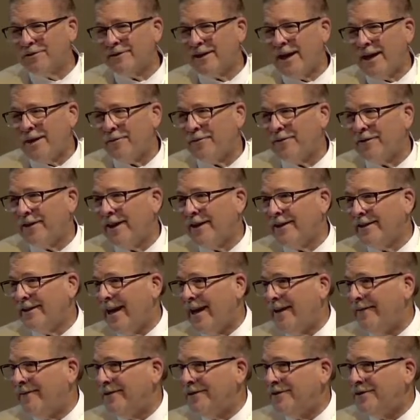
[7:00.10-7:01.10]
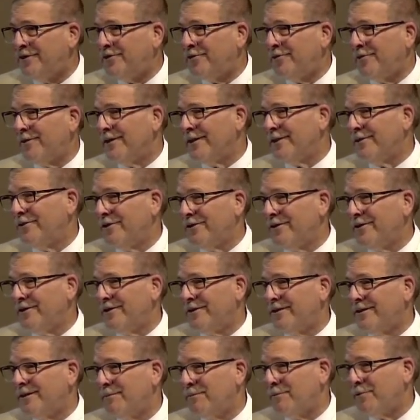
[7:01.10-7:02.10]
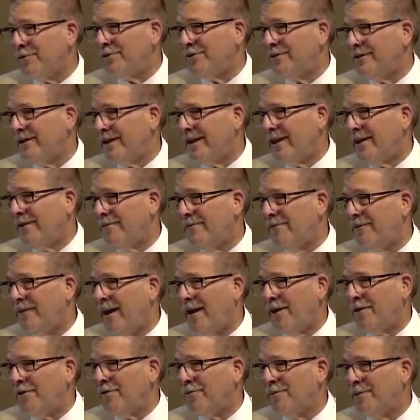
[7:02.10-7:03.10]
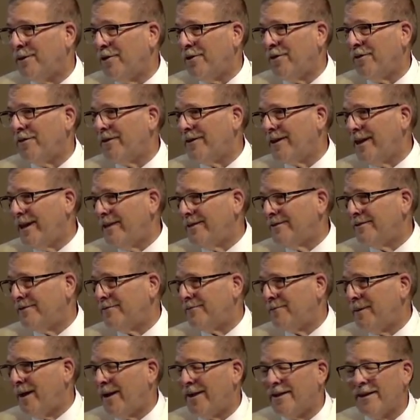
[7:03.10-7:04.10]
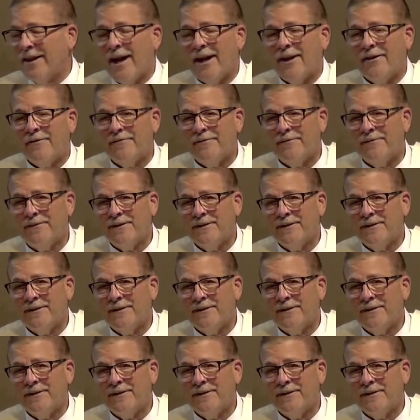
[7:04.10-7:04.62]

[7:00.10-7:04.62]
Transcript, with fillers: say with King David, surely goodness and mercy have followed me all the days of my life,